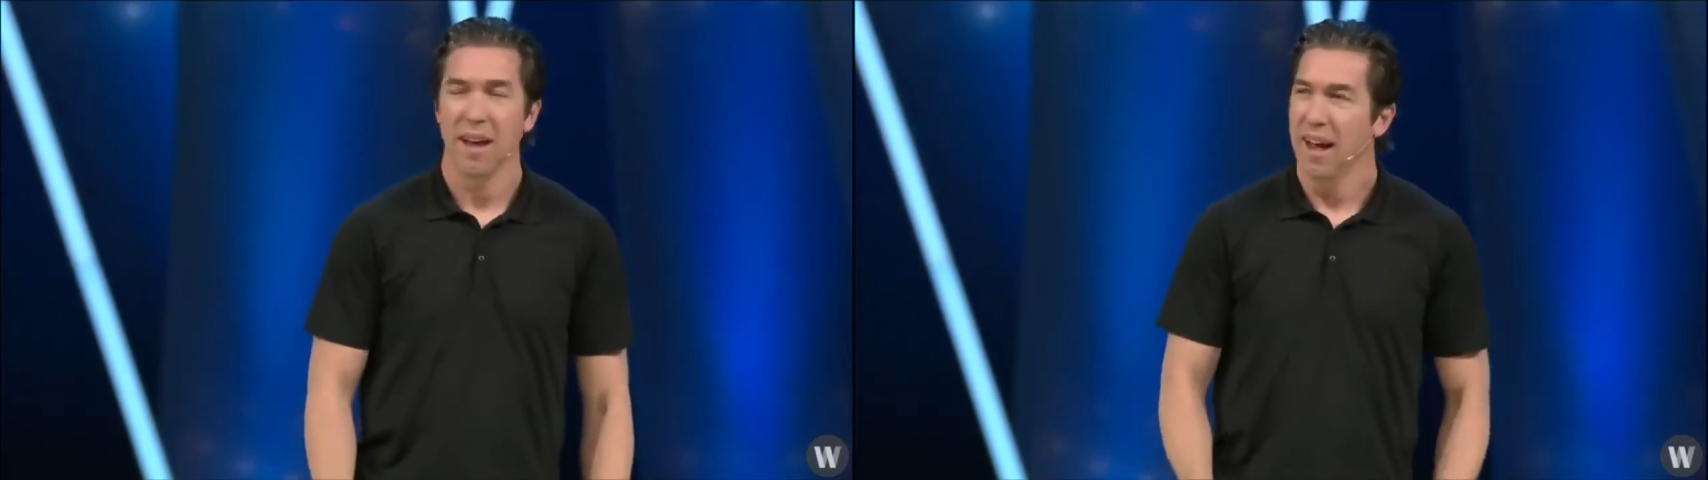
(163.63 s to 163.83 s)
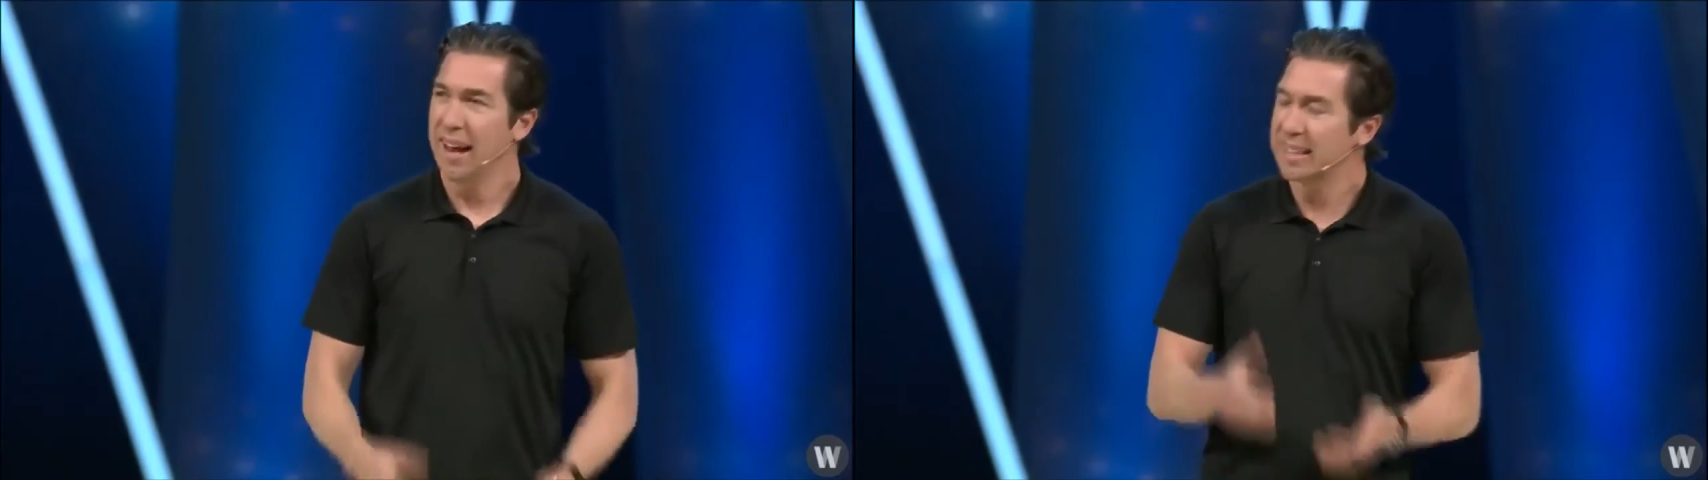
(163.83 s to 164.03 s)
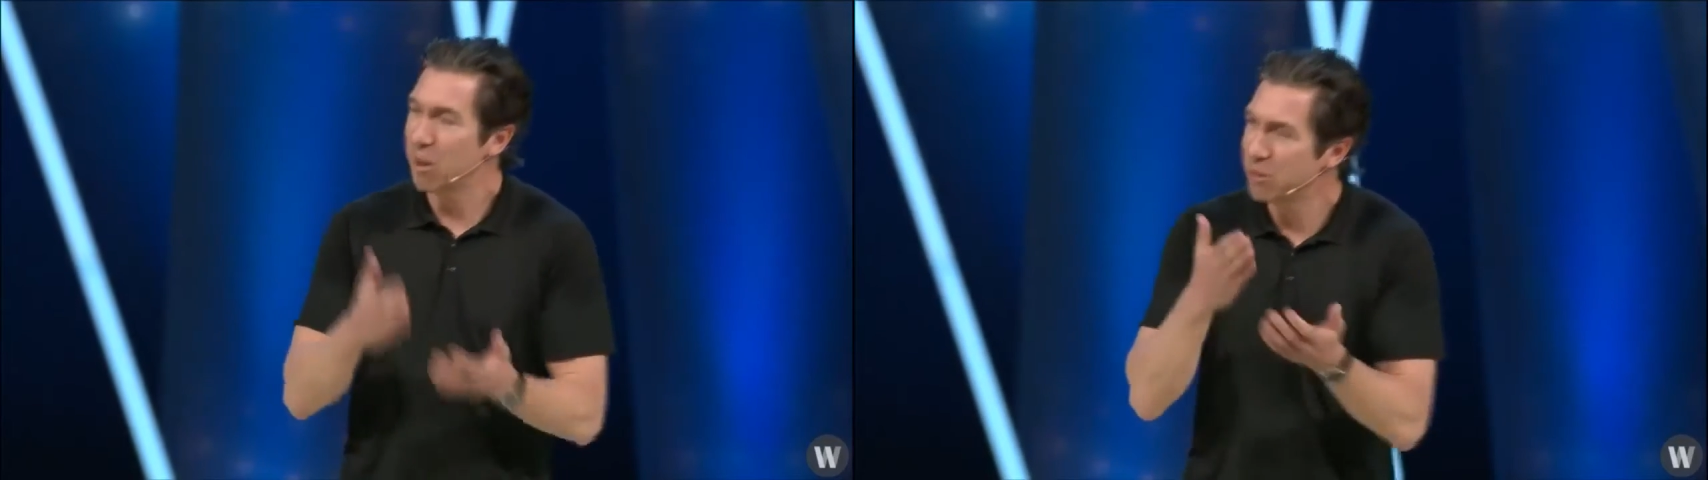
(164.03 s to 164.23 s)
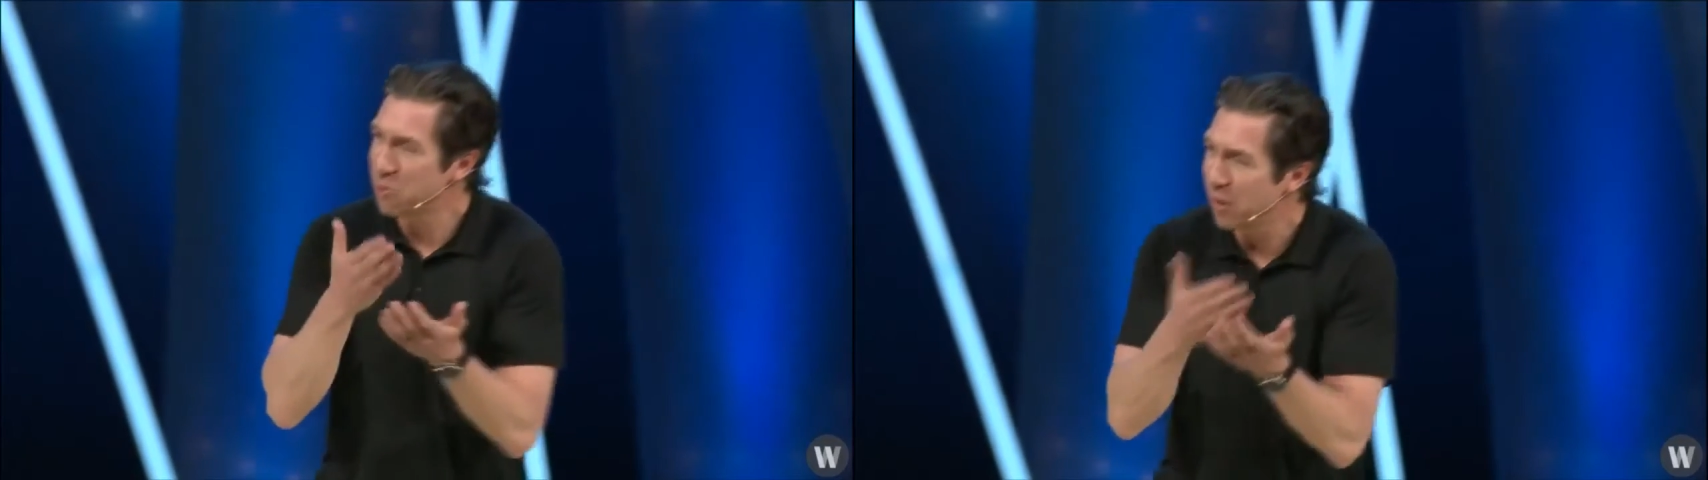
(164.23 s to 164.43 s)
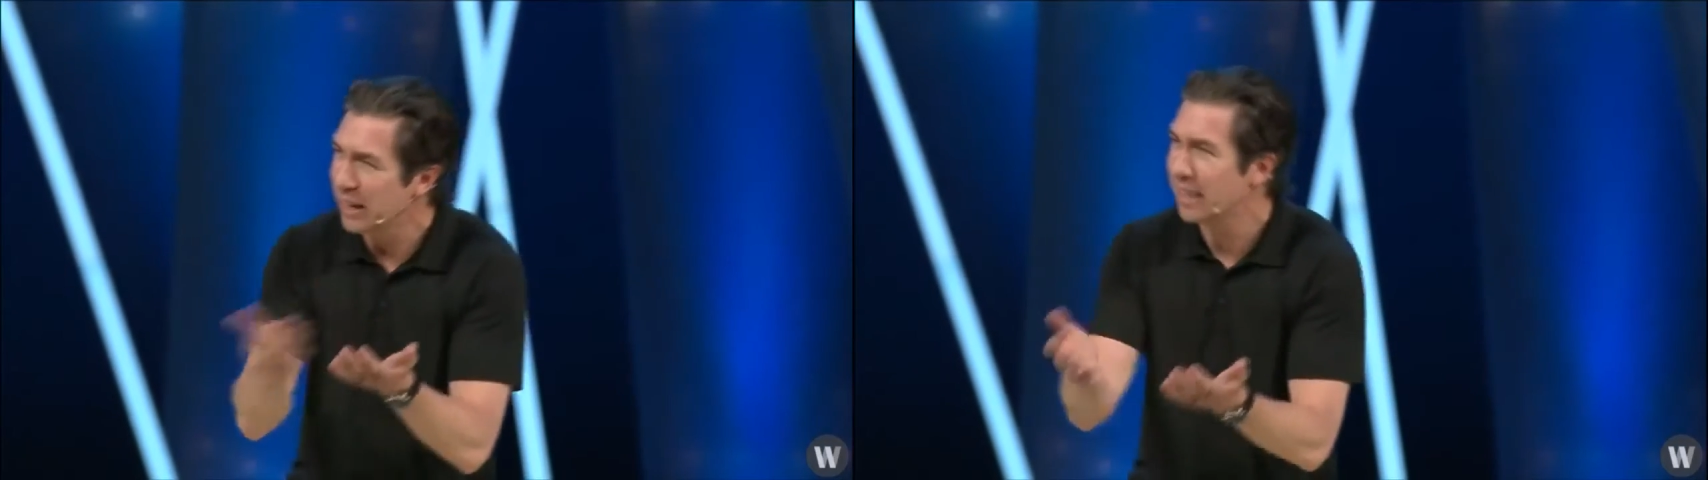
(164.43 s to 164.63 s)
And as I was
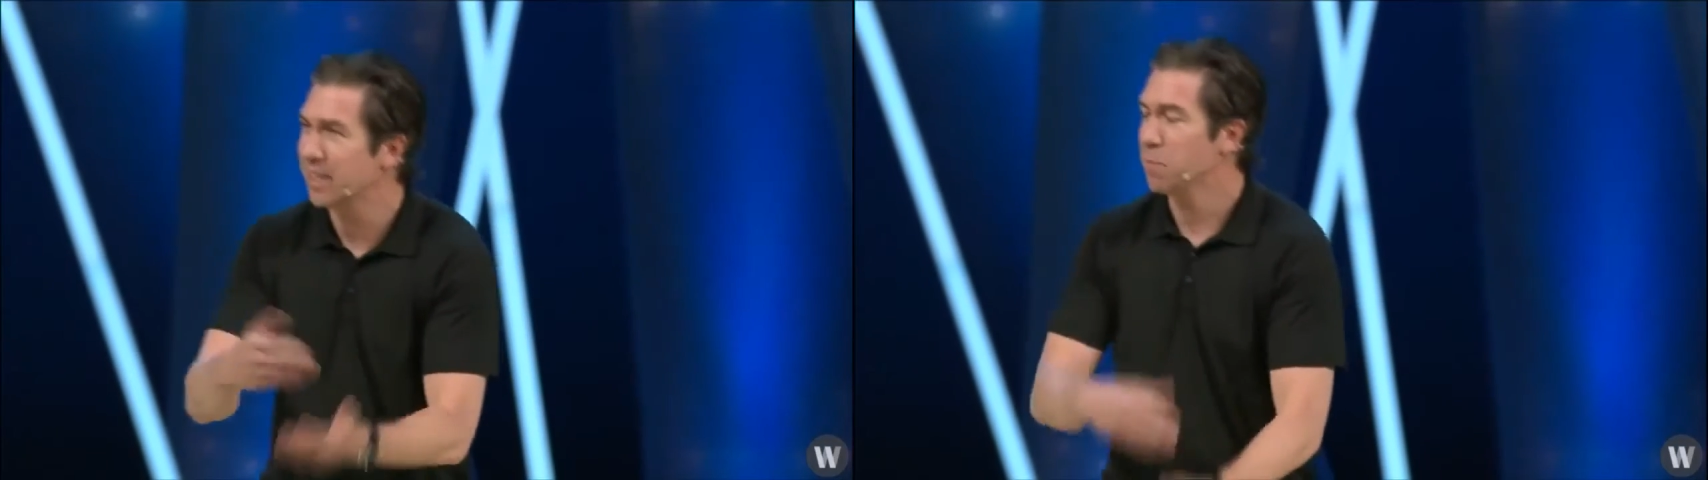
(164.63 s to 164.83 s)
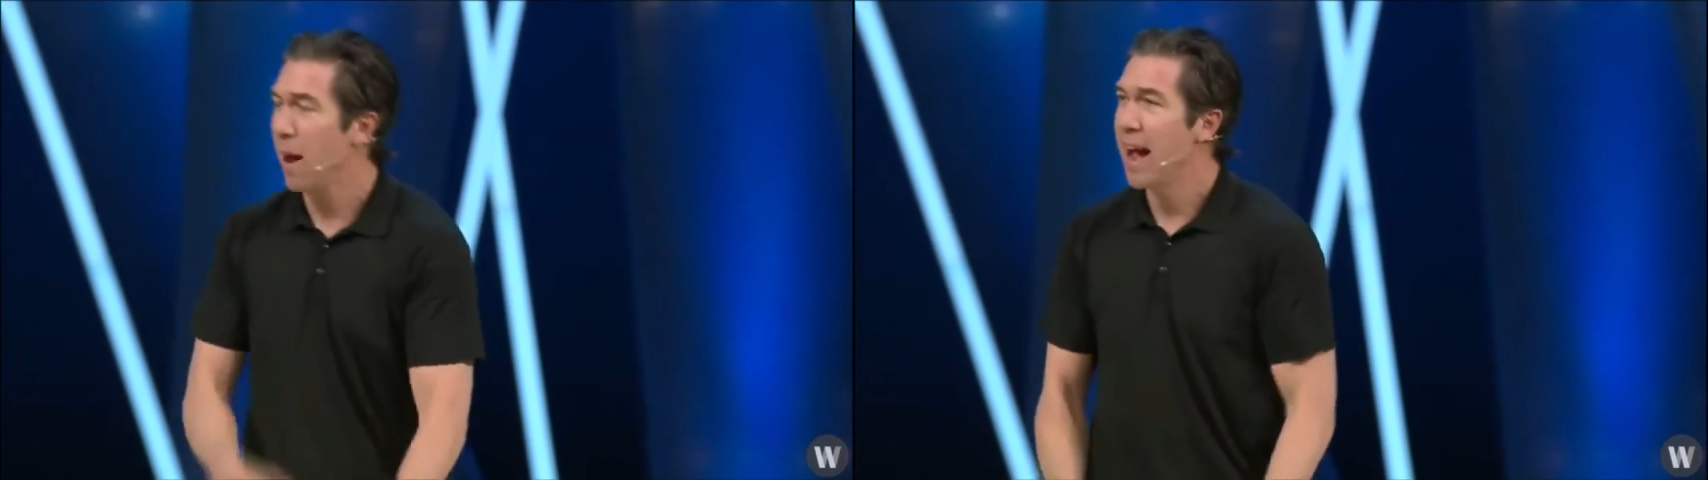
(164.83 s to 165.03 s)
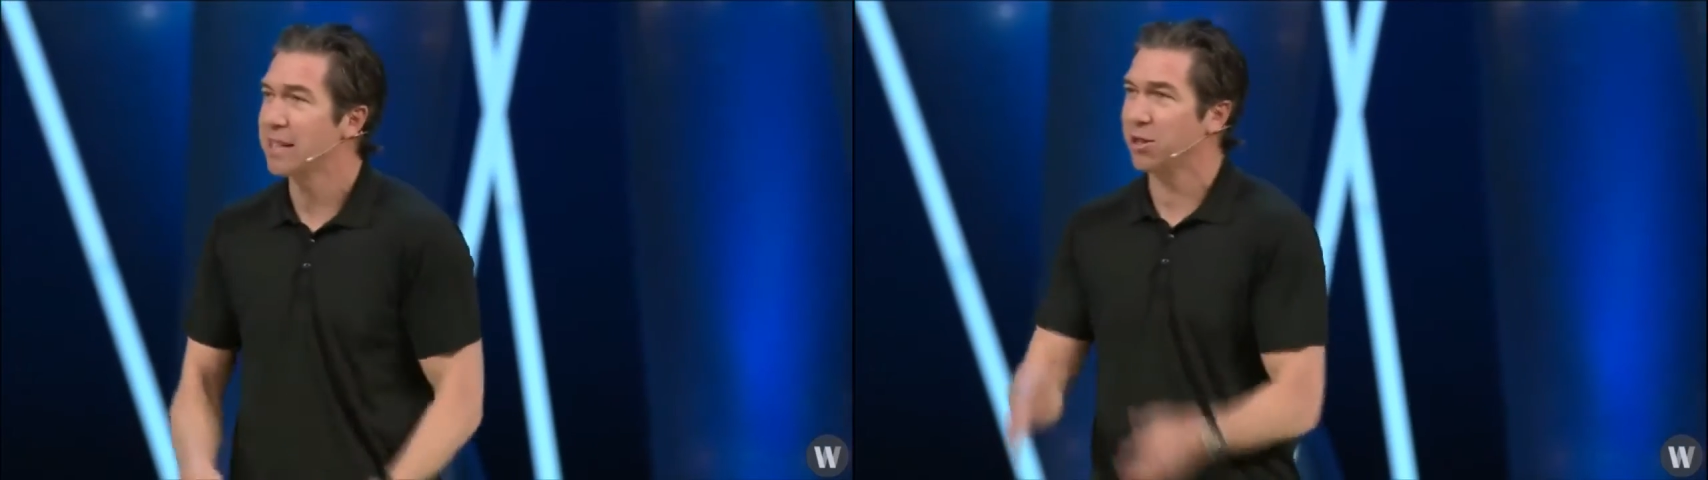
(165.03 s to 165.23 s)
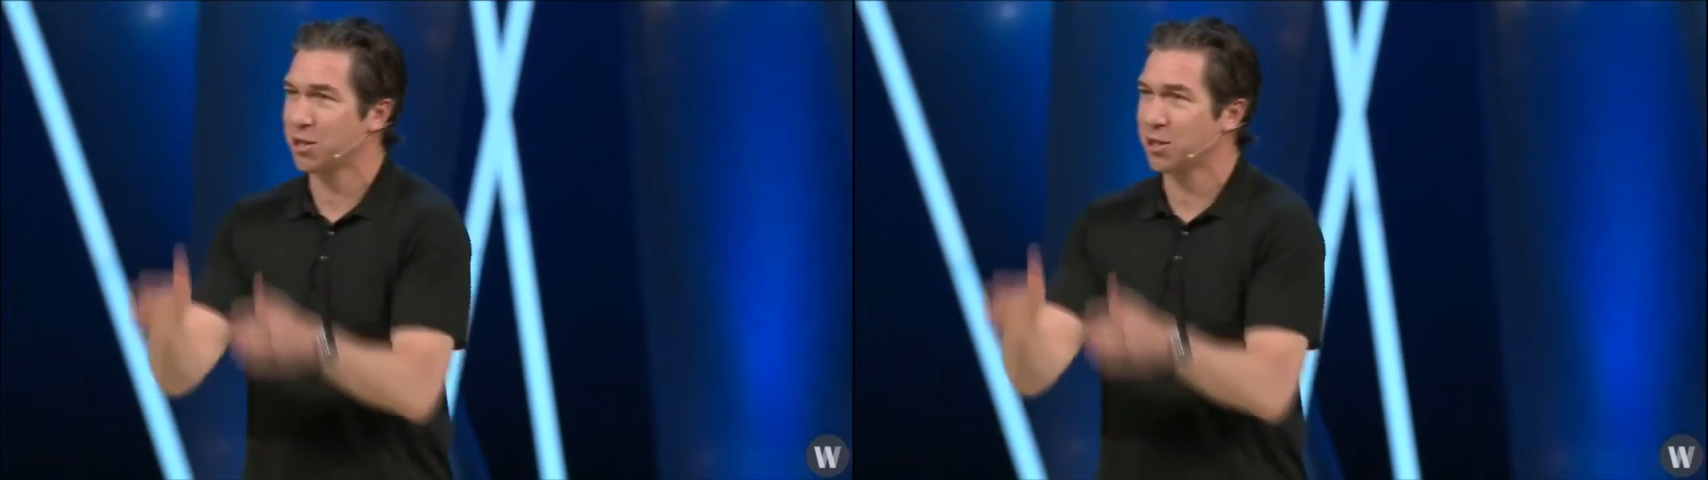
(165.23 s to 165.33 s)
reading this passage,